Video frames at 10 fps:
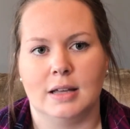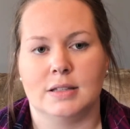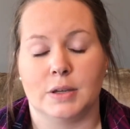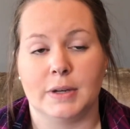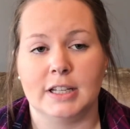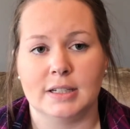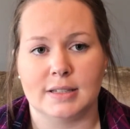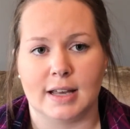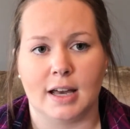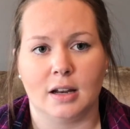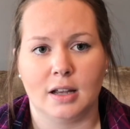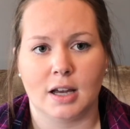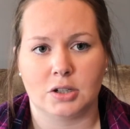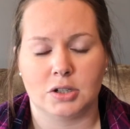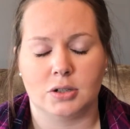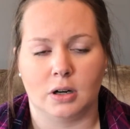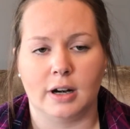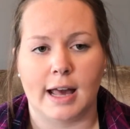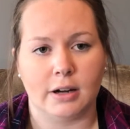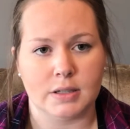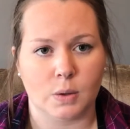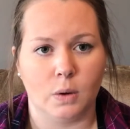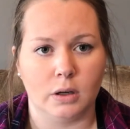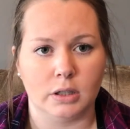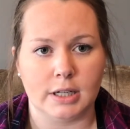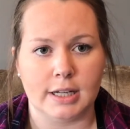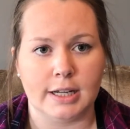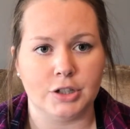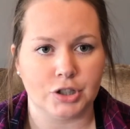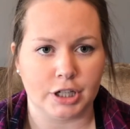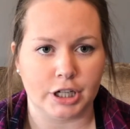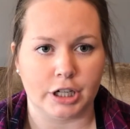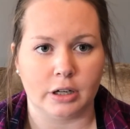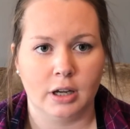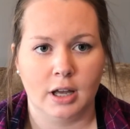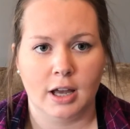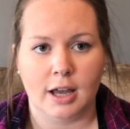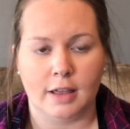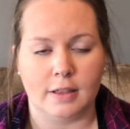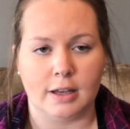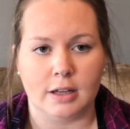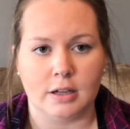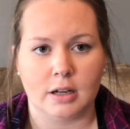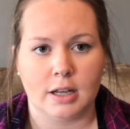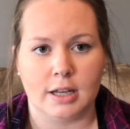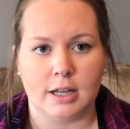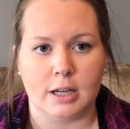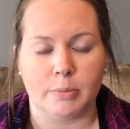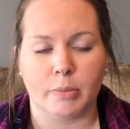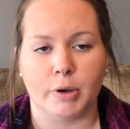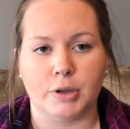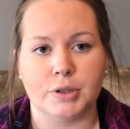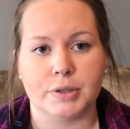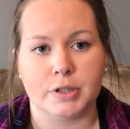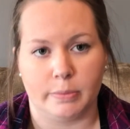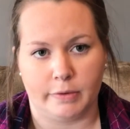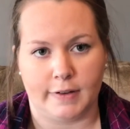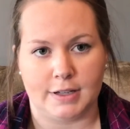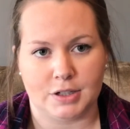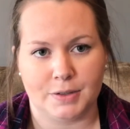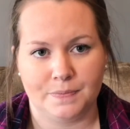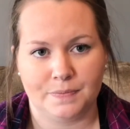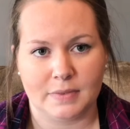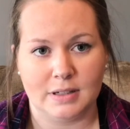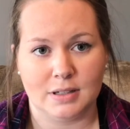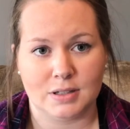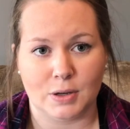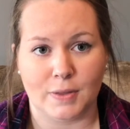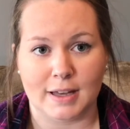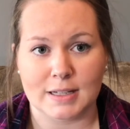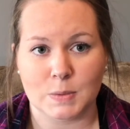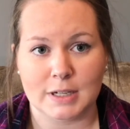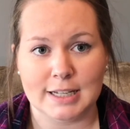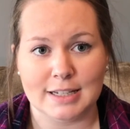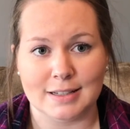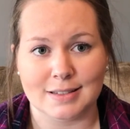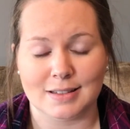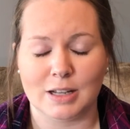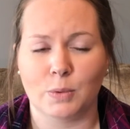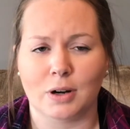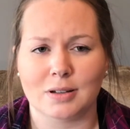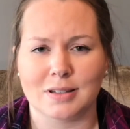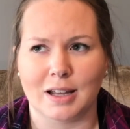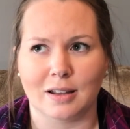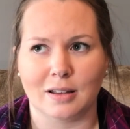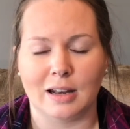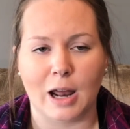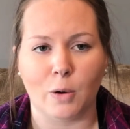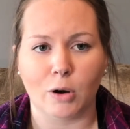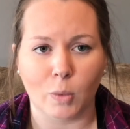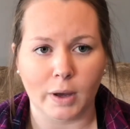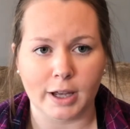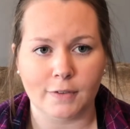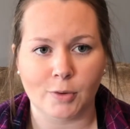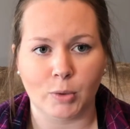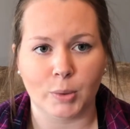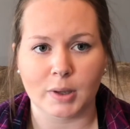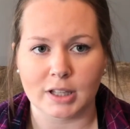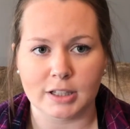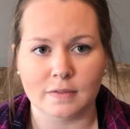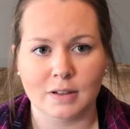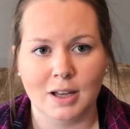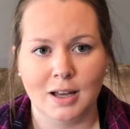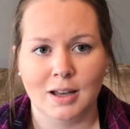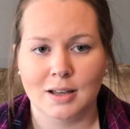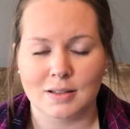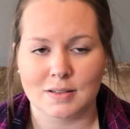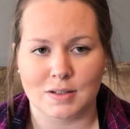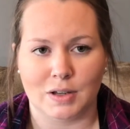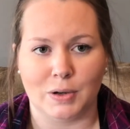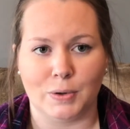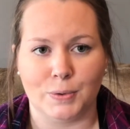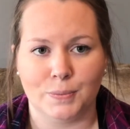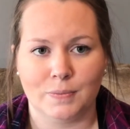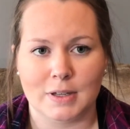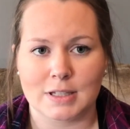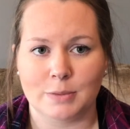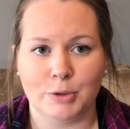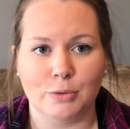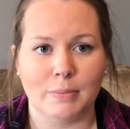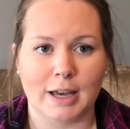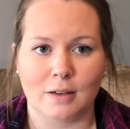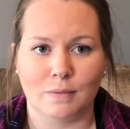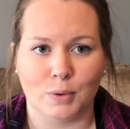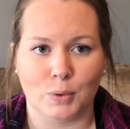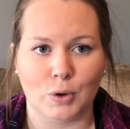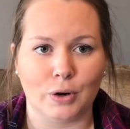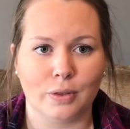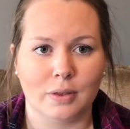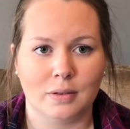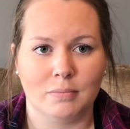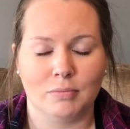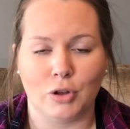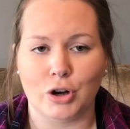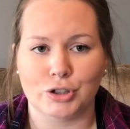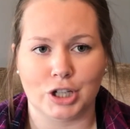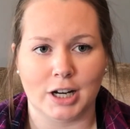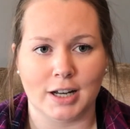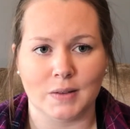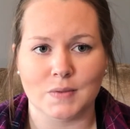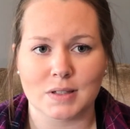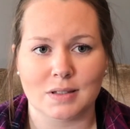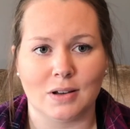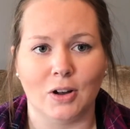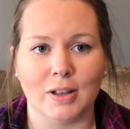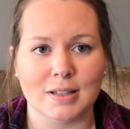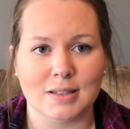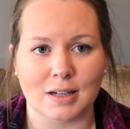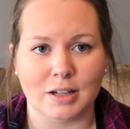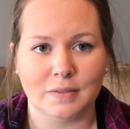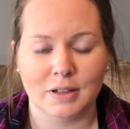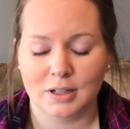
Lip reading: and so he does that. He actually started out as a quality engineer, and then he promoted to supervisor. So that is what he does, and he works like an hour away from where we live, and so he's commuting back and forth, long drives, all that stuff.